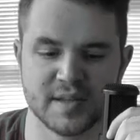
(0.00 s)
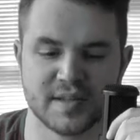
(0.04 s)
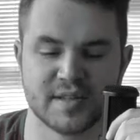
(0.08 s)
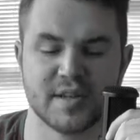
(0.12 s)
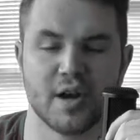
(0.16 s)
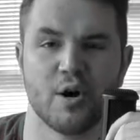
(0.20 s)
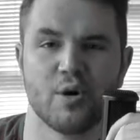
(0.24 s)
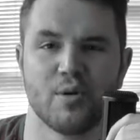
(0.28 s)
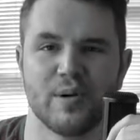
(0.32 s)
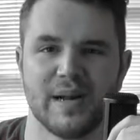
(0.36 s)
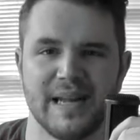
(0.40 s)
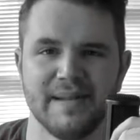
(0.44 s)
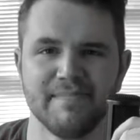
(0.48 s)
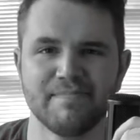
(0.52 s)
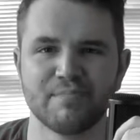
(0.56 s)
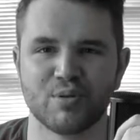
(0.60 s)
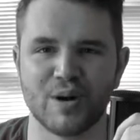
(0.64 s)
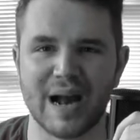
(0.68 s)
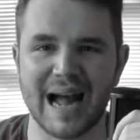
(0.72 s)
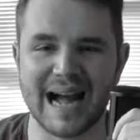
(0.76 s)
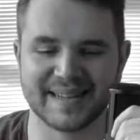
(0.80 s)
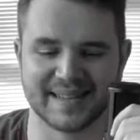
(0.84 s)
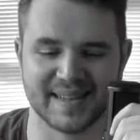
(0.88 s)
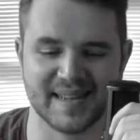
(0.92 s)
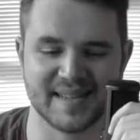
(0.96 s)
So in
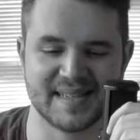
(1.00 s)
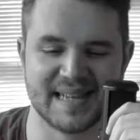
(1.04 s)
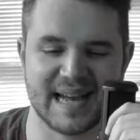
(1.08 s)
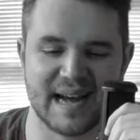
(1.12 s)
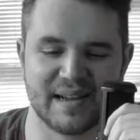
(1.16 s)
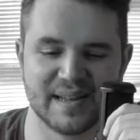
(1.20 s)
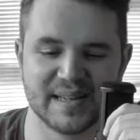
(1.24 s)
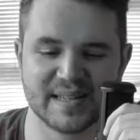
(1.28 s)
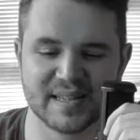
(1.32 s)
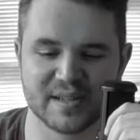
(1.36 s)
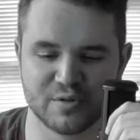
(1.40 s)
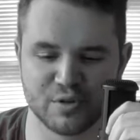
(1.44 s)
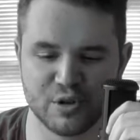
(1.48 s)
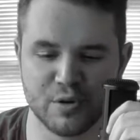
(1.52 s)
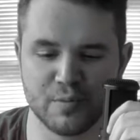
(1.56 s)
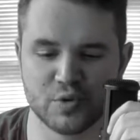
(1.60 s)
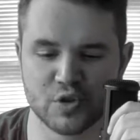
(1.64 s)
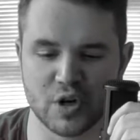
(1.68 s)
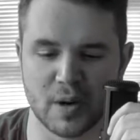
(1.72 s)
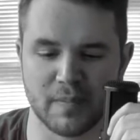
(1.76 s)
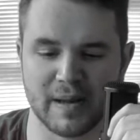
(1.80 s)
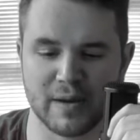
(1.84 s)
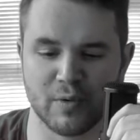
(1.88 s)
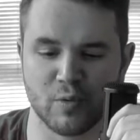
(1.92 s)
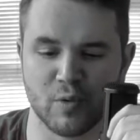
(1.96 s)
practice, how does group
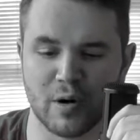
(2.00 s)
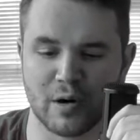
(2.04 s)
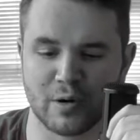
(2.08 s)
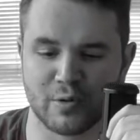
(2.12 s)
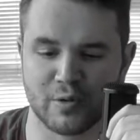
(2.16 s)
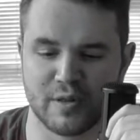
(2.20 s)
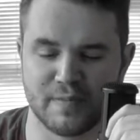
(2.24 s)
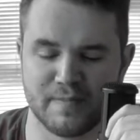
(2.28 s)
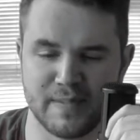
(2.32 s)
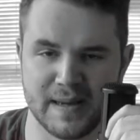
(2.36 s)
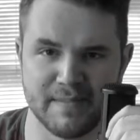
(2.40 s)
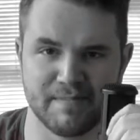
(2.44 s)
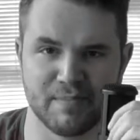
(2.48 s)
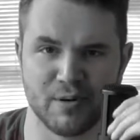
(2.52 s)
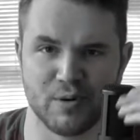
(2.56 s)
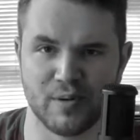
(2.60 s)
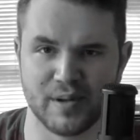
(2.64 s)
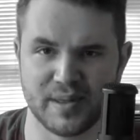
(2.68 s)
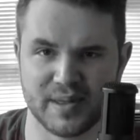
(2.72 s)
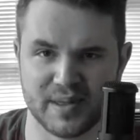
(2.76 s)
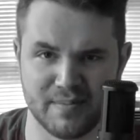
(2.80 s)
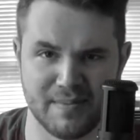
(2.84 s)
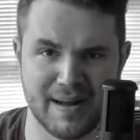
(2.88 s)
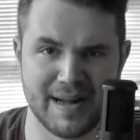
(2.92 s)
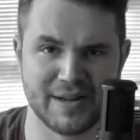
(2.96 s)
drumming work with people
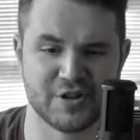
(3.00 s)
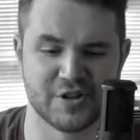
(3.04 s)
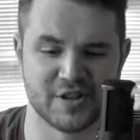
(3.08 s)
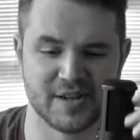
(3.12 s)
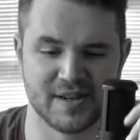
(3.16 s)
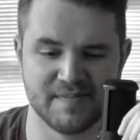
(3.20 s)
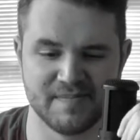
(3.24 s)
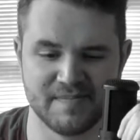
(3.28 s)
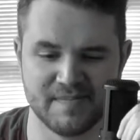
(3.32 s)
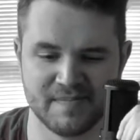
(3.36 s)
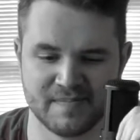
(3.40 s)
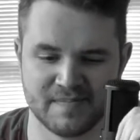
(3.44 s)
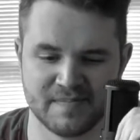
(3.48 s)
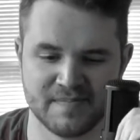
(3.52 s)
with dementia?